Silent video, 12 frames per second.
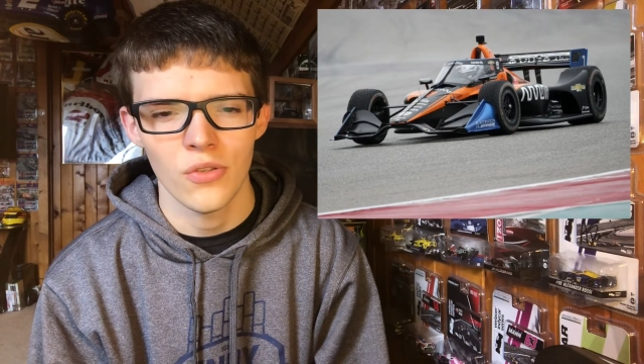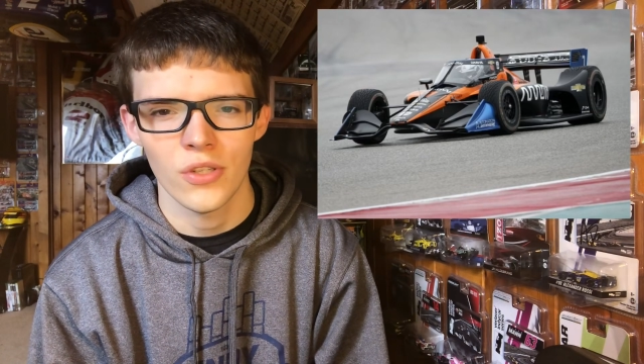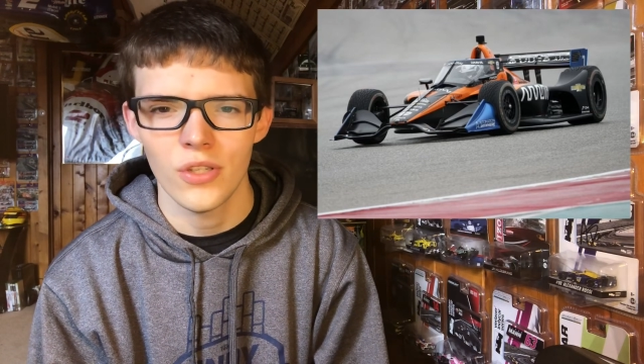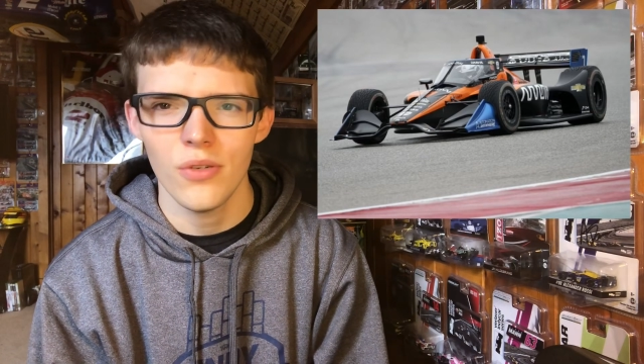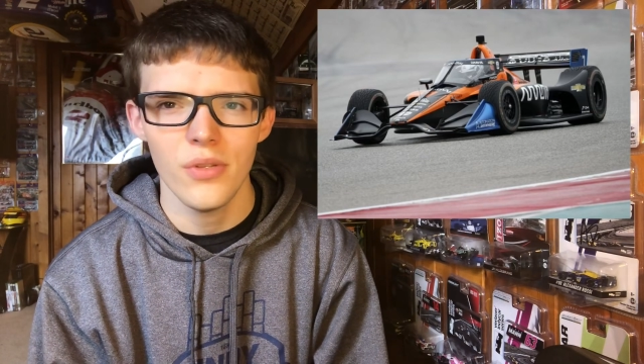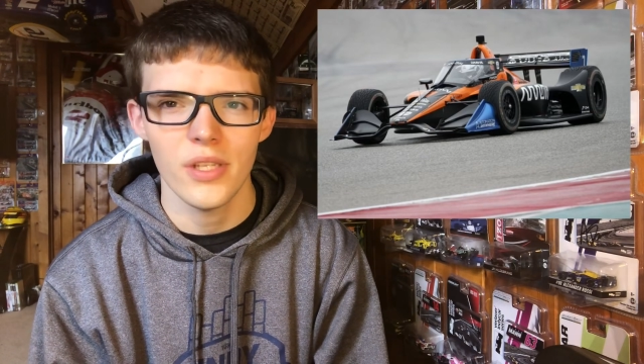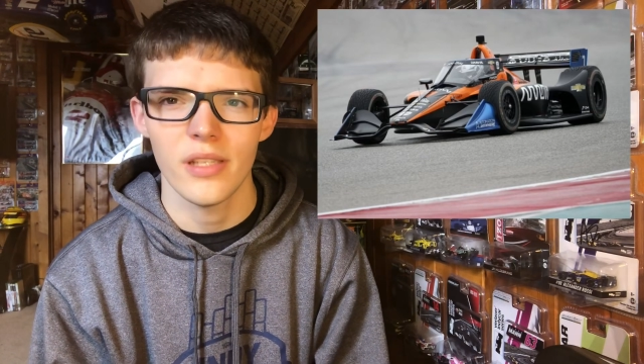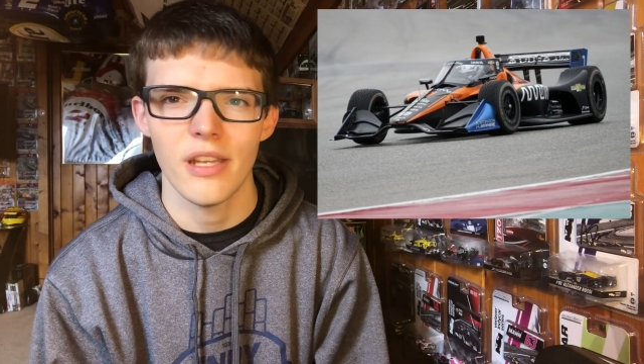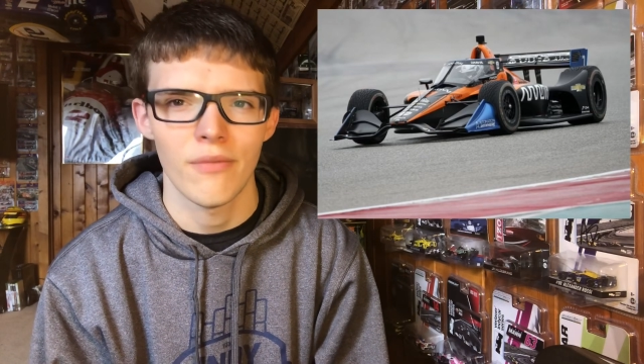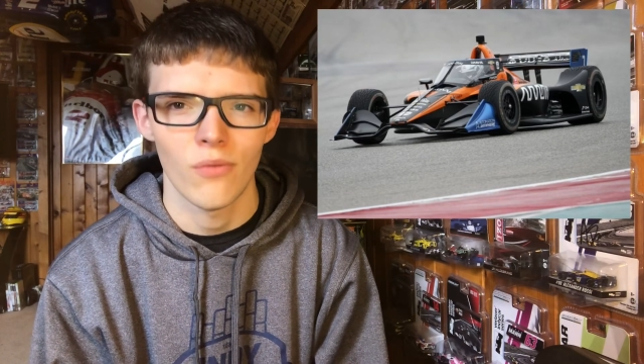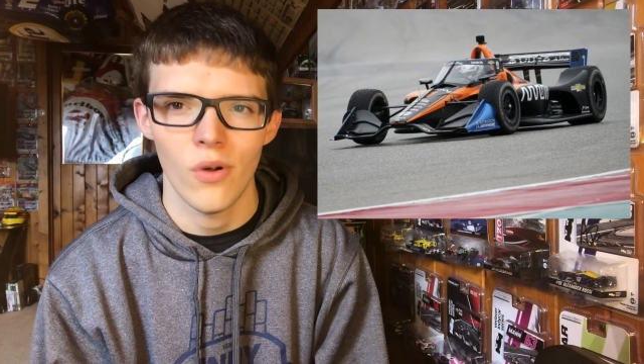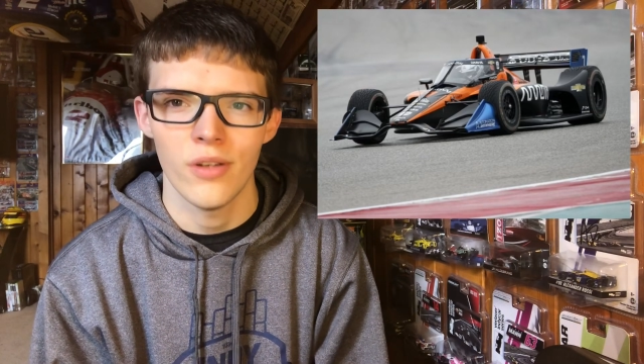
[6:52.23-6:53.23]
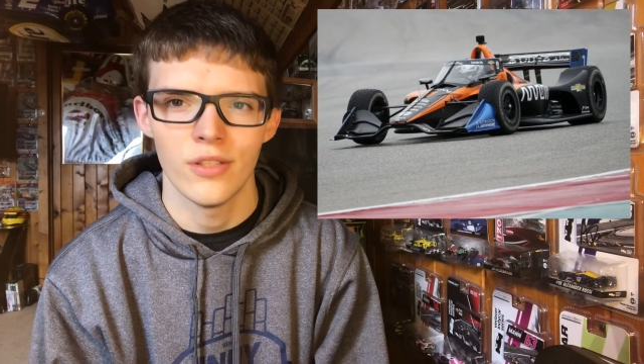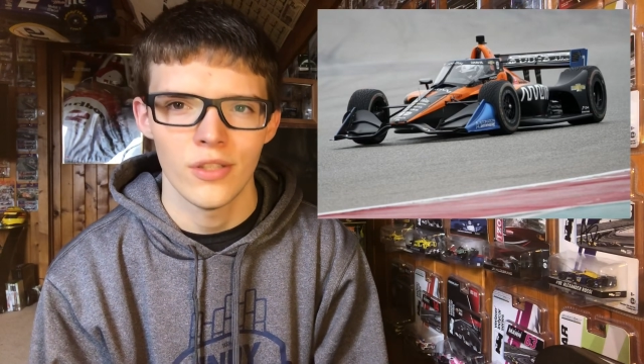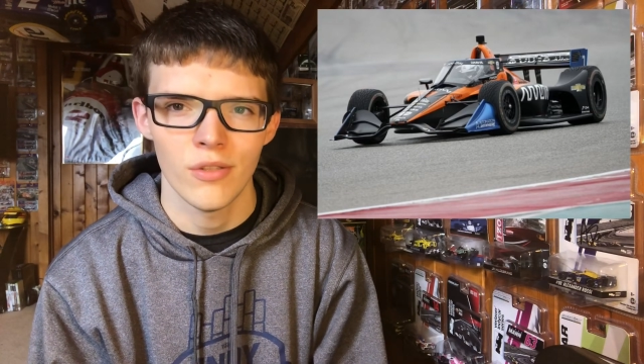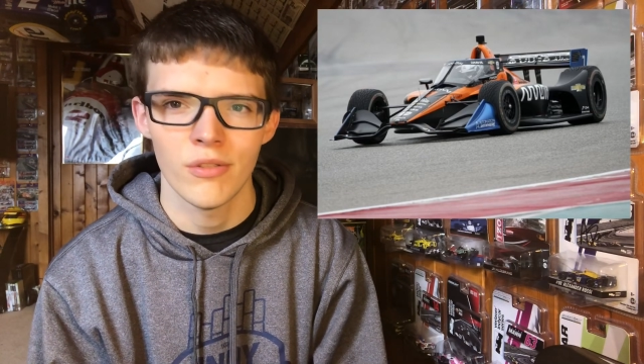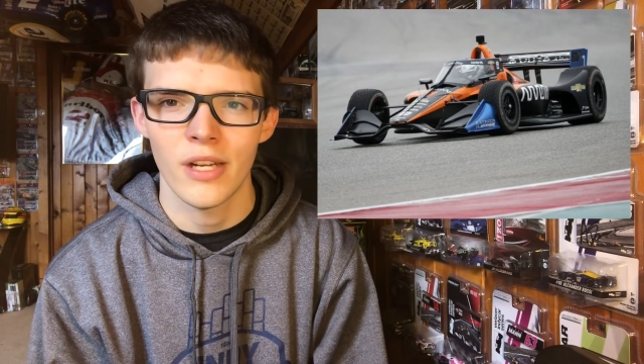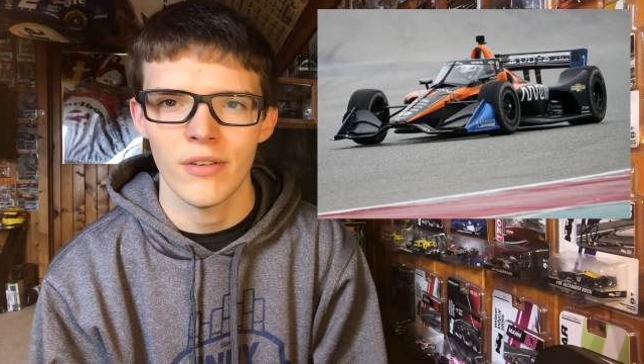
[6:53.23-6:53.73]
They're doing this in F1
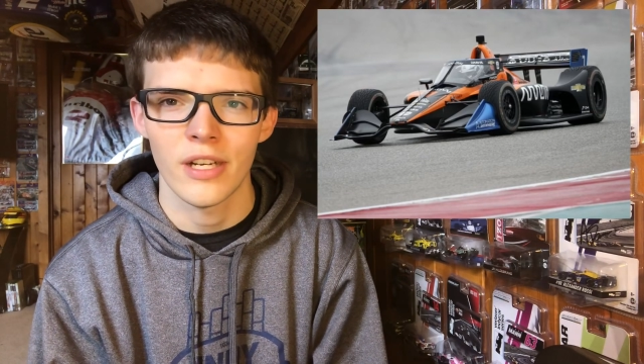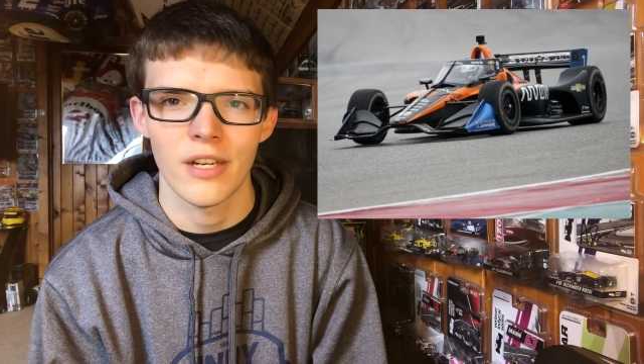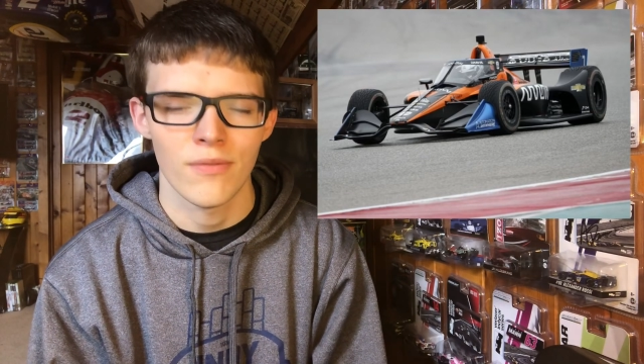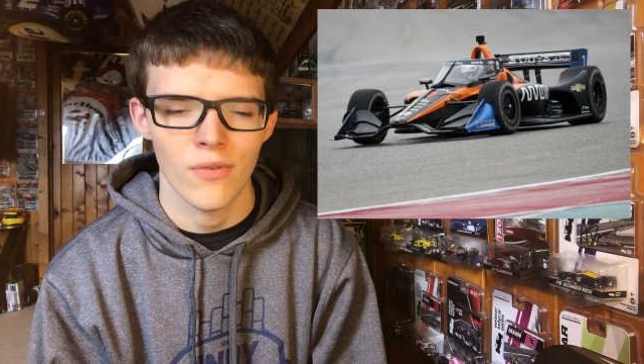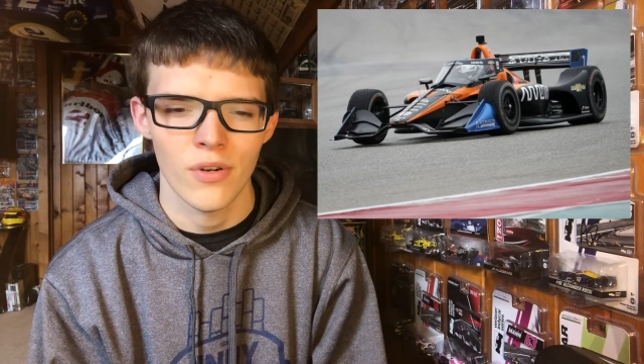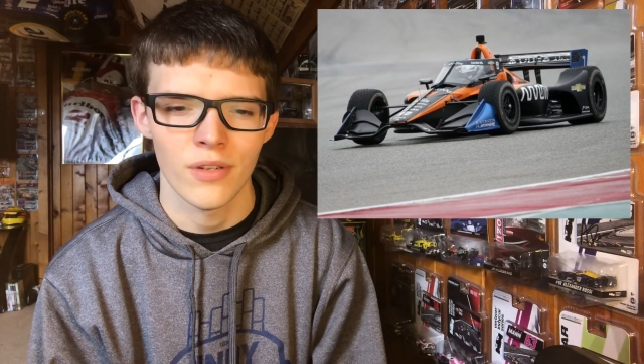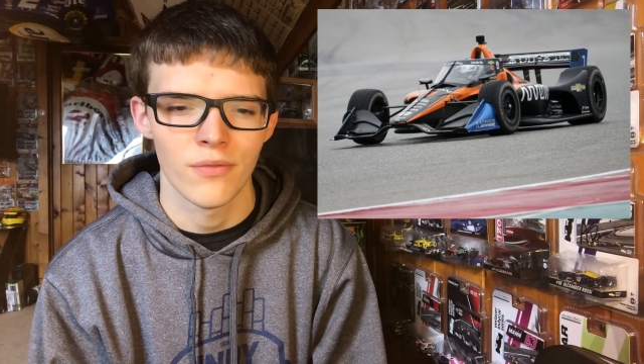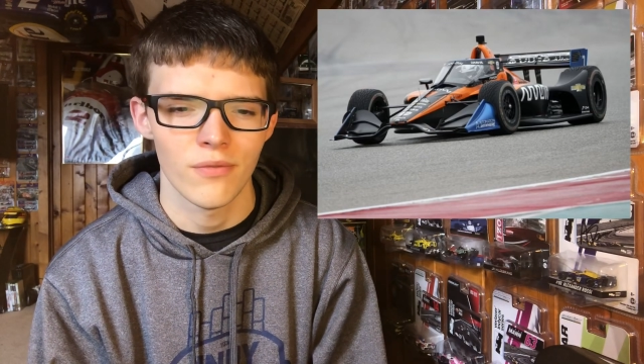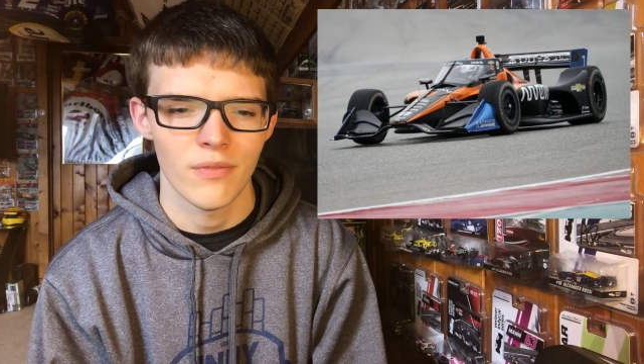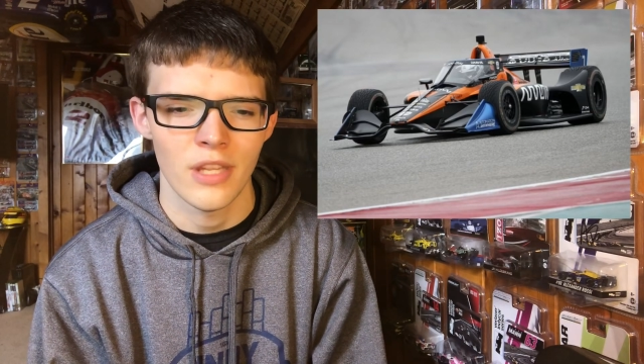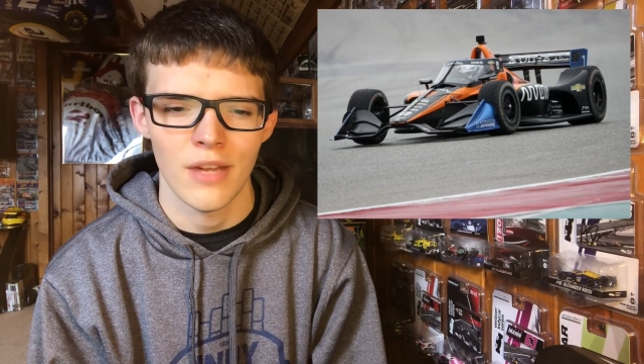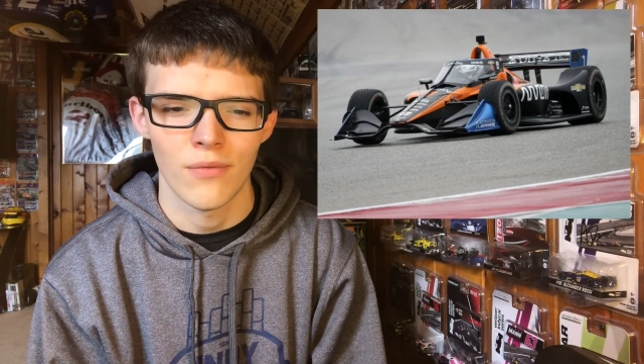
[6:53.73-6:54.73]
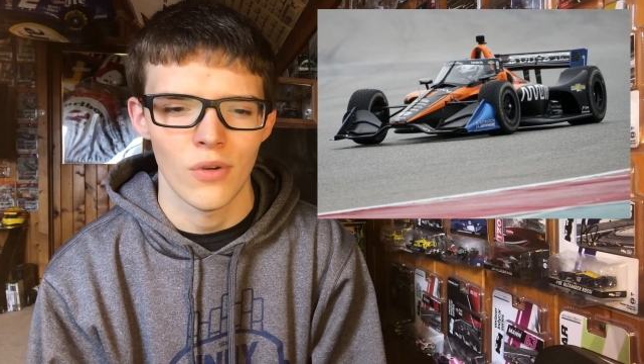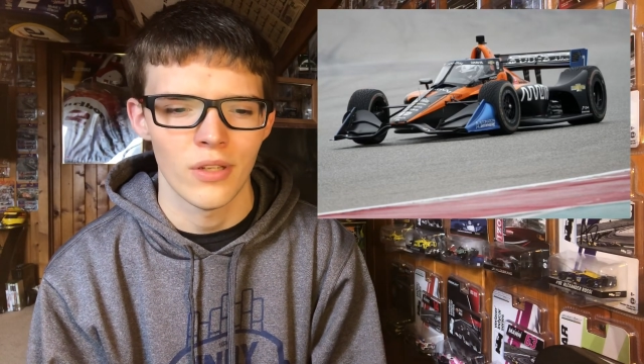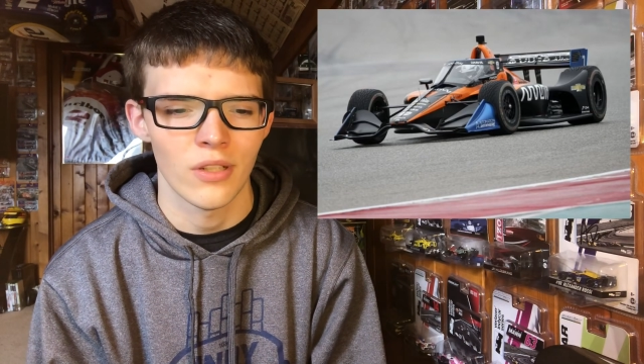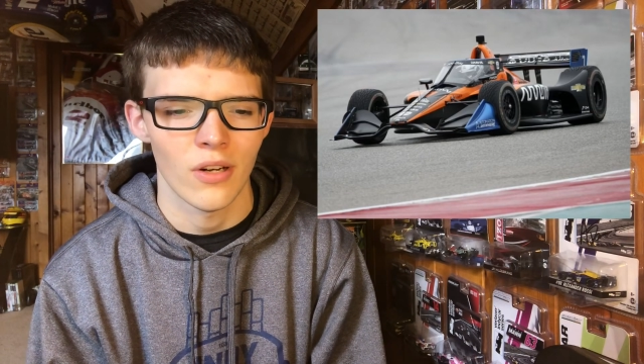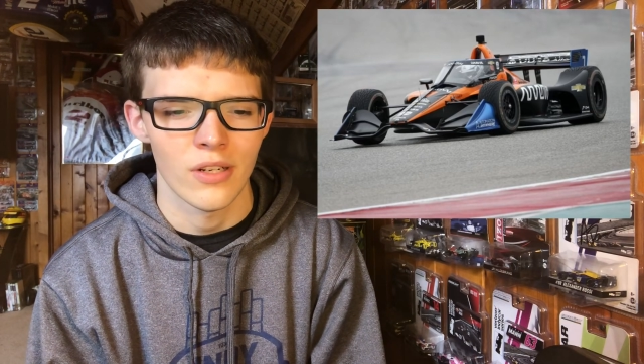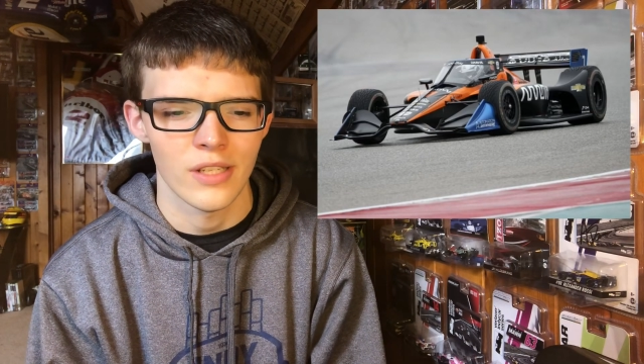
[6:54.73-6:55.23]
too, and I don't care for it in the F1
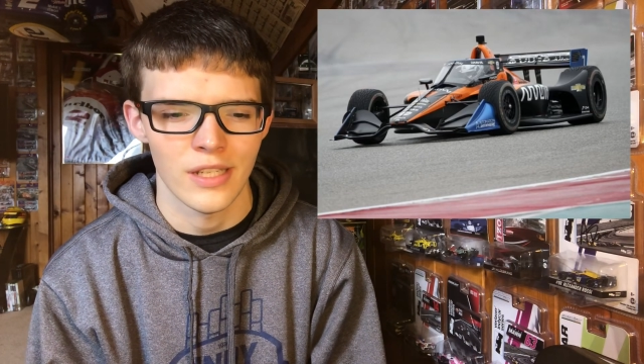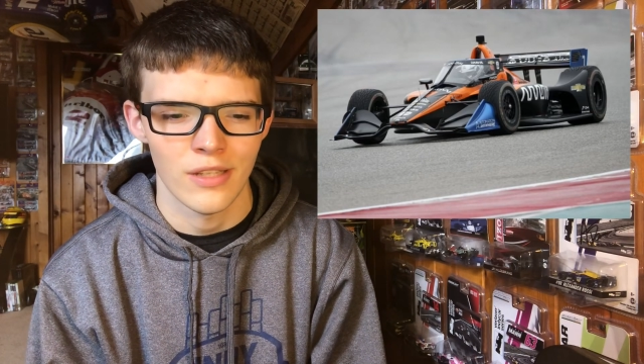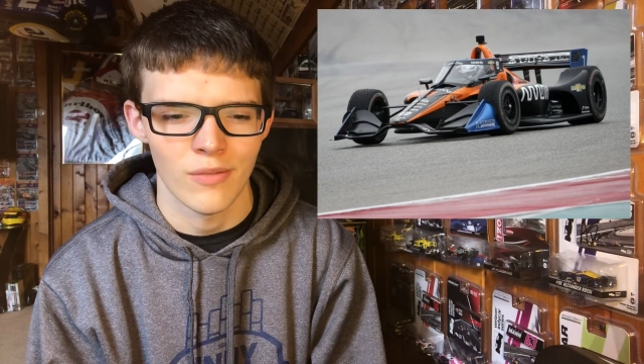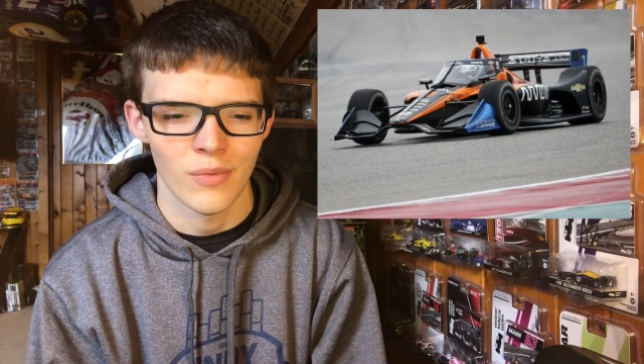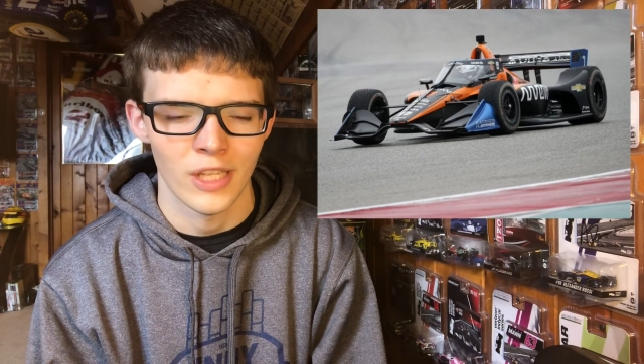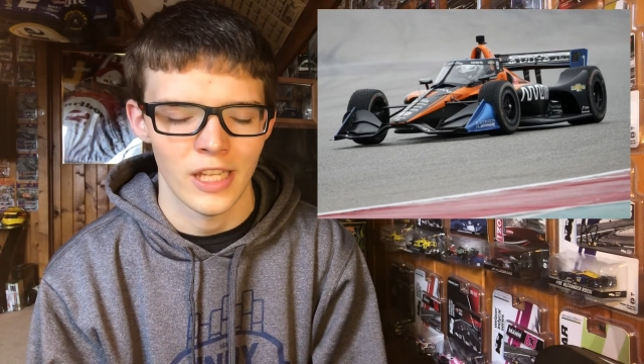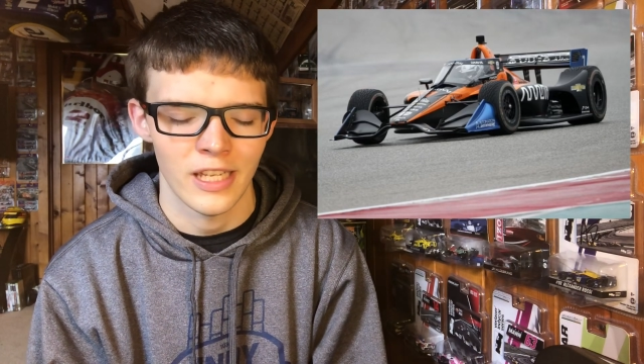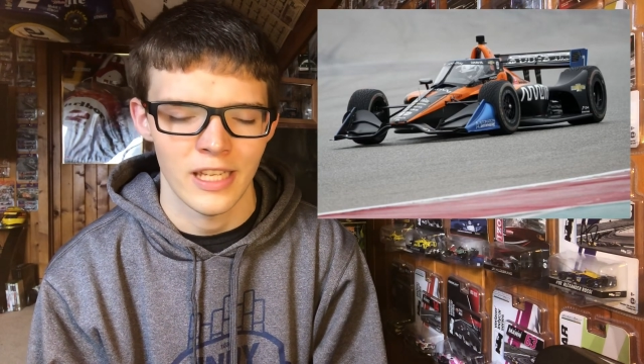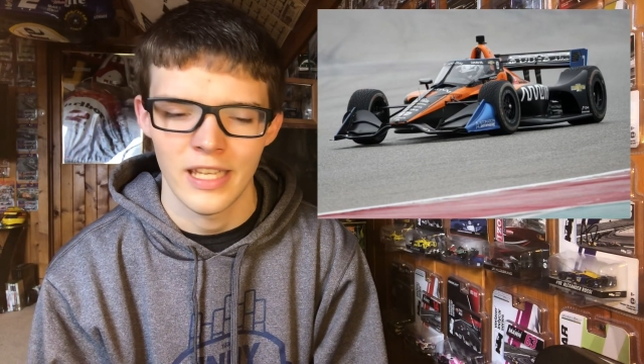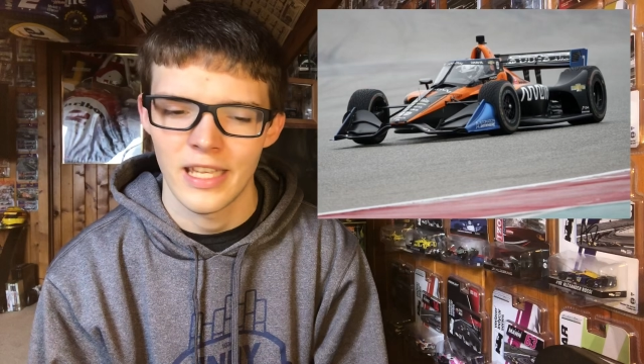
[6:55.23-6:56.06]
cars either, but like,